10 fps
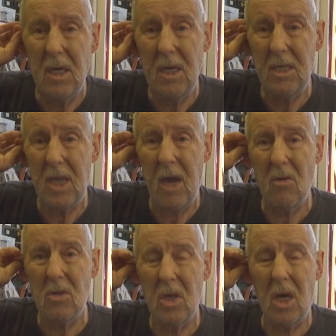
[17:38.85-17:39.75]
His
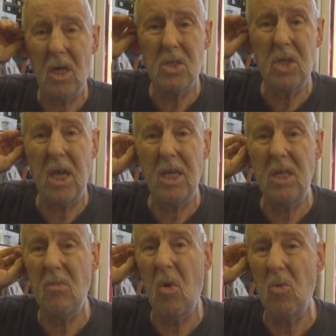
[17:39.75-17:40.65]
hours are 10
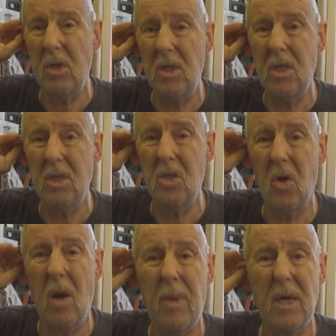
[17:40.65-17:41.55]
in the morning to
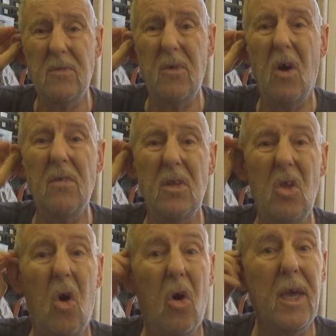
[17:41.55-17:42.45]
5:30 at
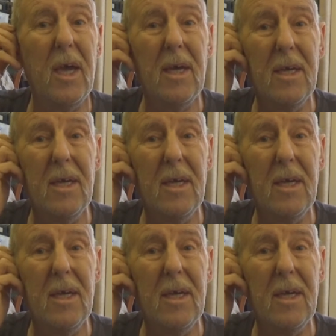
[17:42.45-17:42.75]
night,